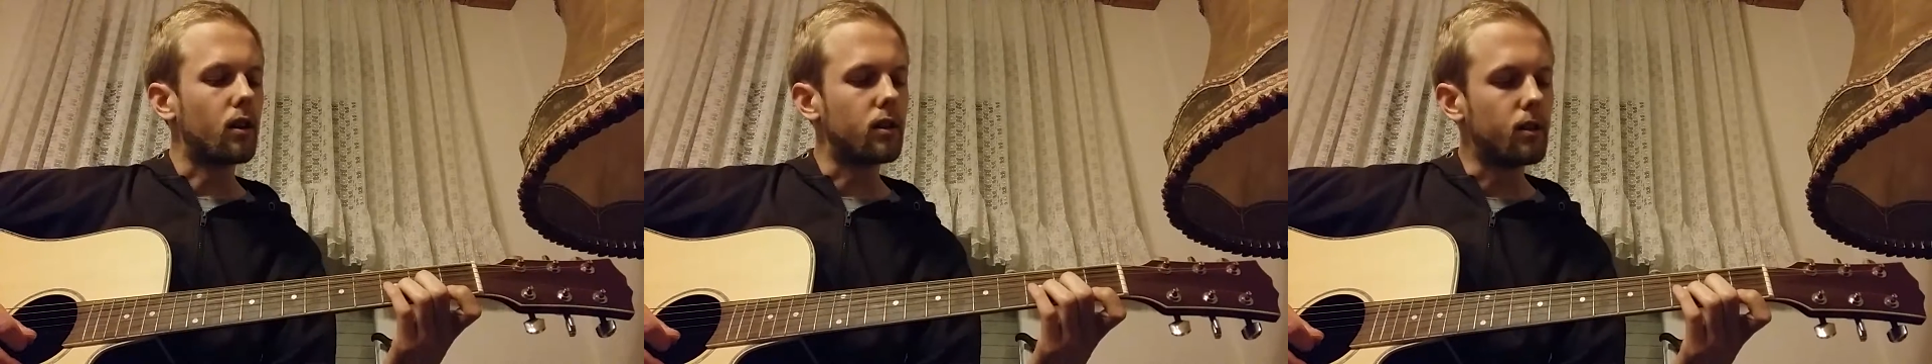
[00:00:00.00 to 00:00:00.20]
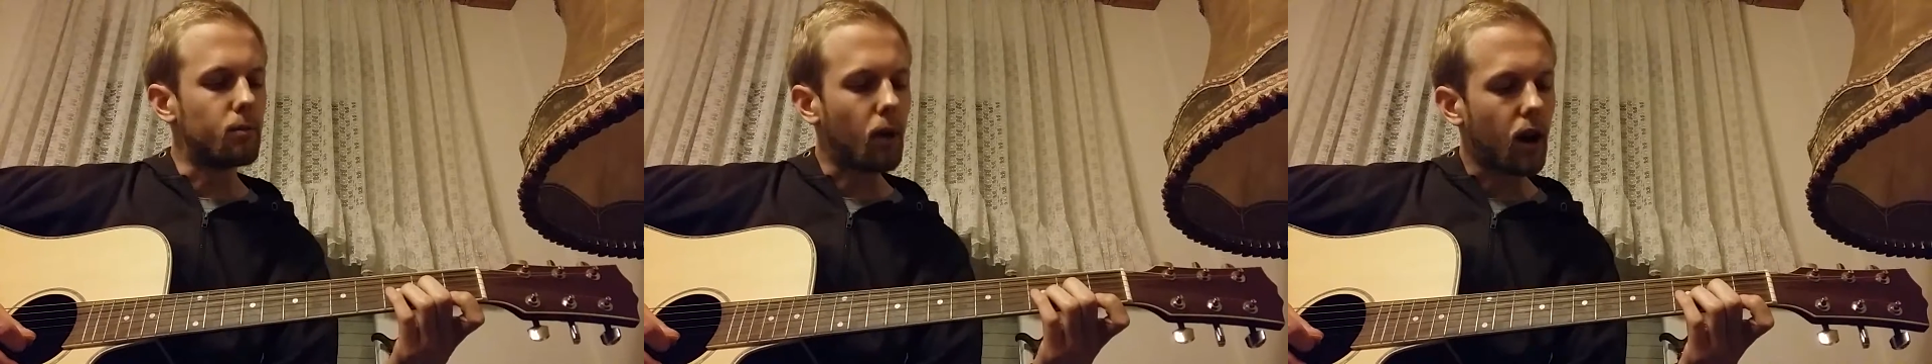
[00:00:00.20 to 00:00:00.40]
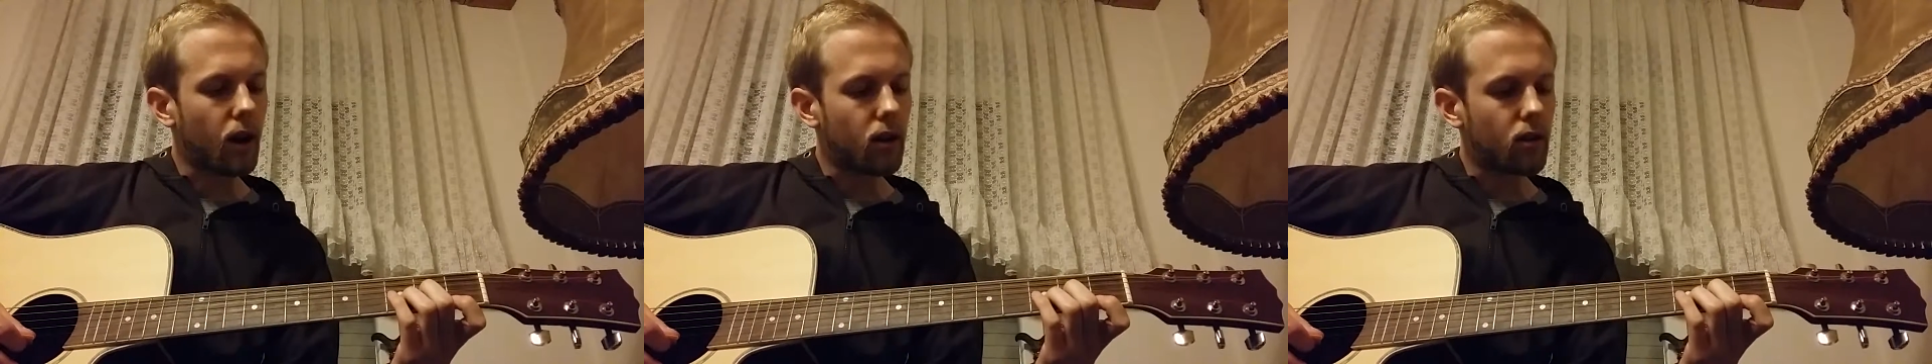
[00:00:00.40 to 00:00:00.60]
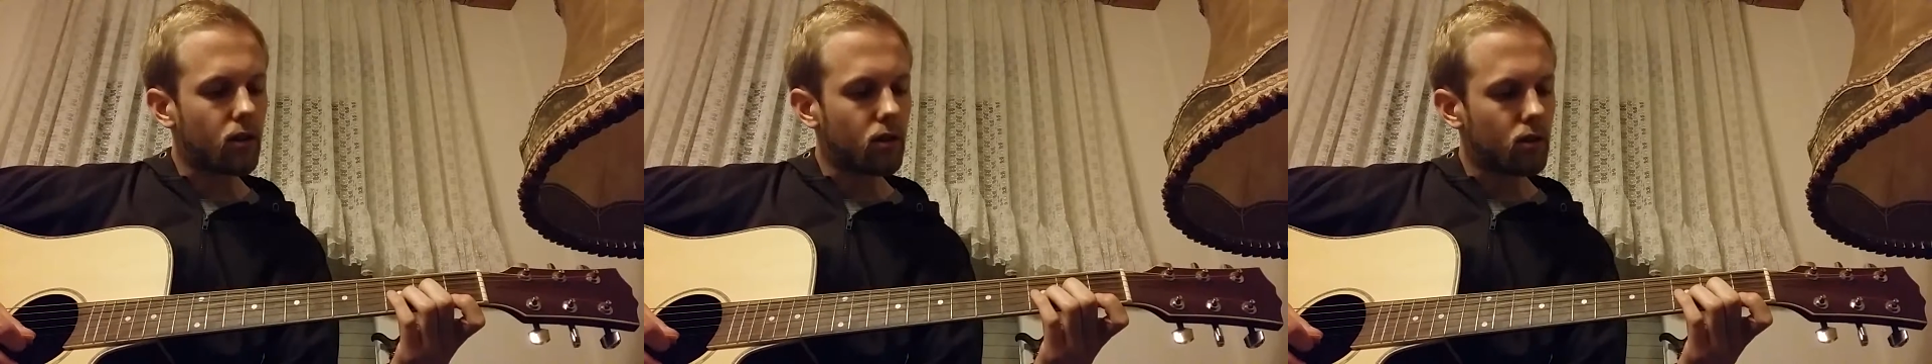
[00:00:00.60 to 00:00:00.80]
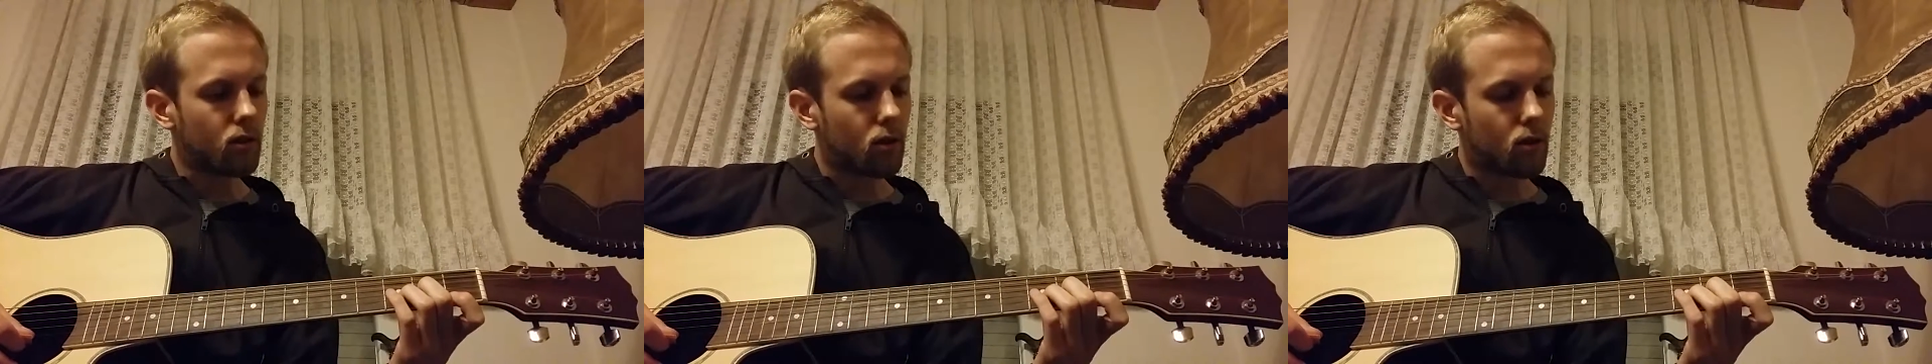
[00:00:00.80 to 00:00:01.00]
D minor
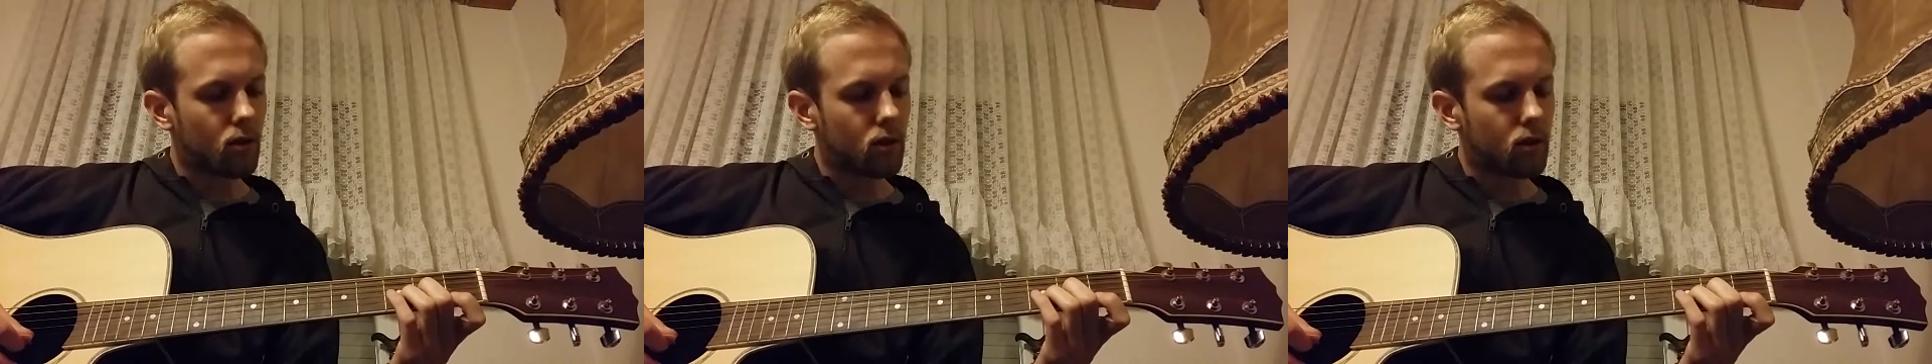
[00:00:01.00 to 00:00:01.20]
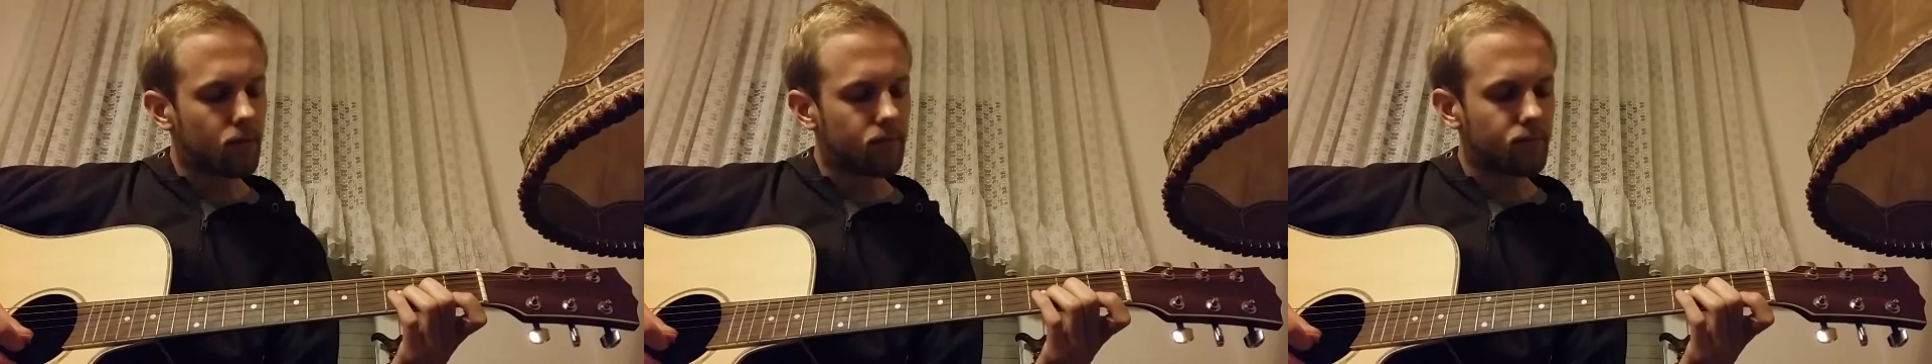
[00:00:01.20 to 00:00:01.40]
chord